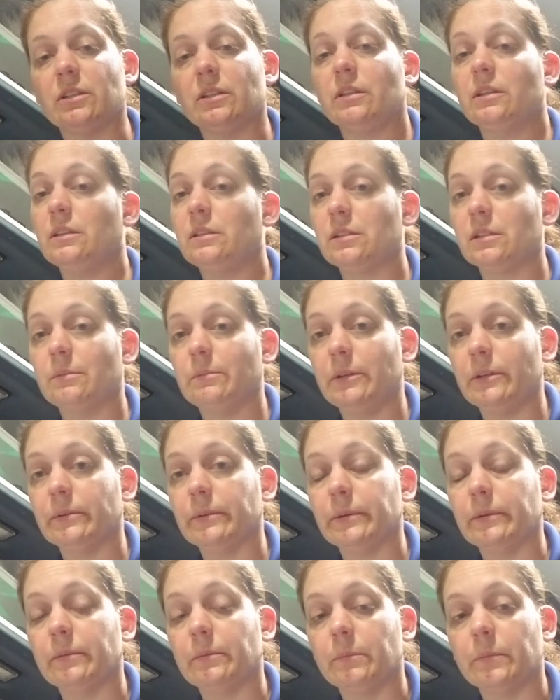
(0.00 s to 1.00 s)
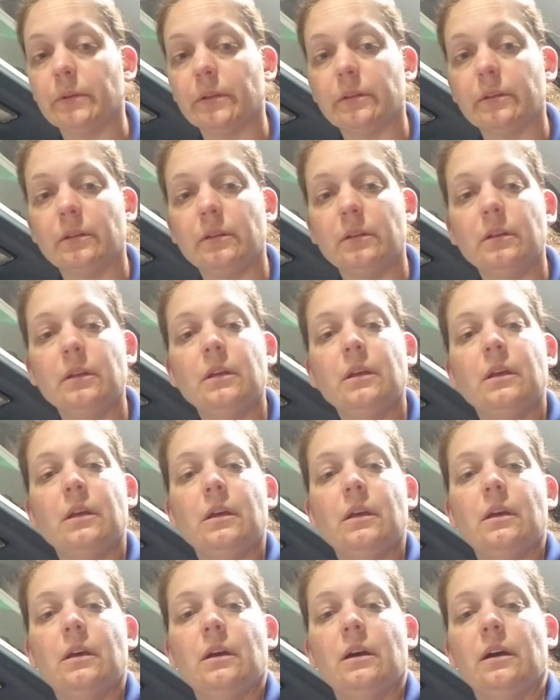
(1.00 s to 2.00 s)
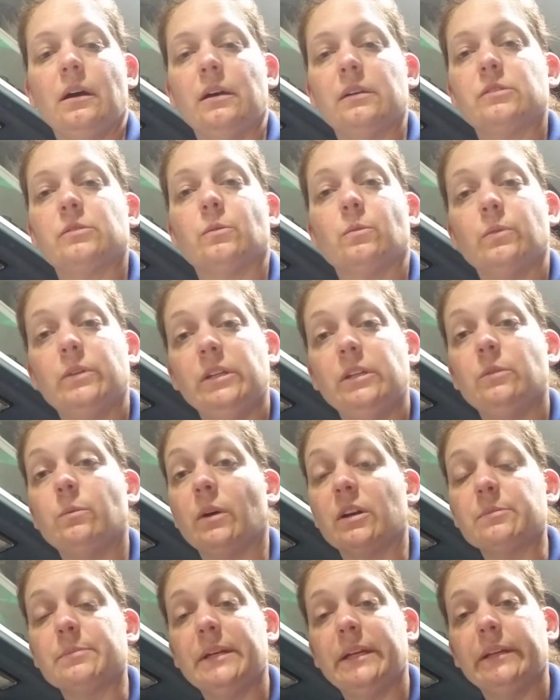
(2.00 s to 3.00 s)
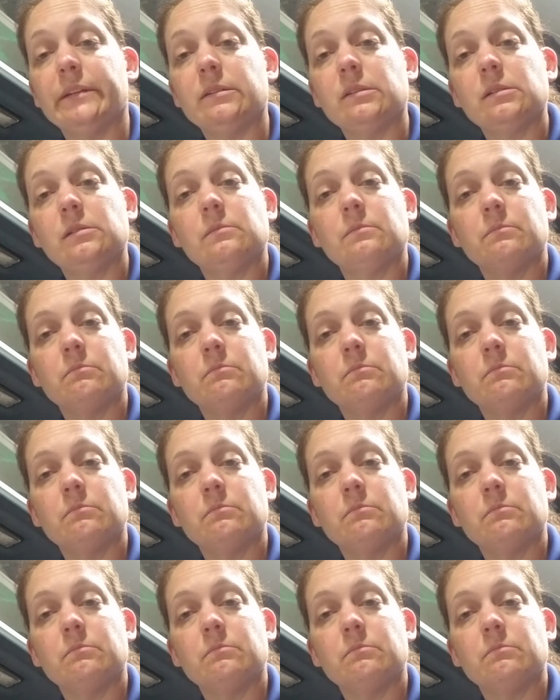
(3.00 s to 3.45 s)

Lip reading: that he's going to be going home with. So we need to wash my hands,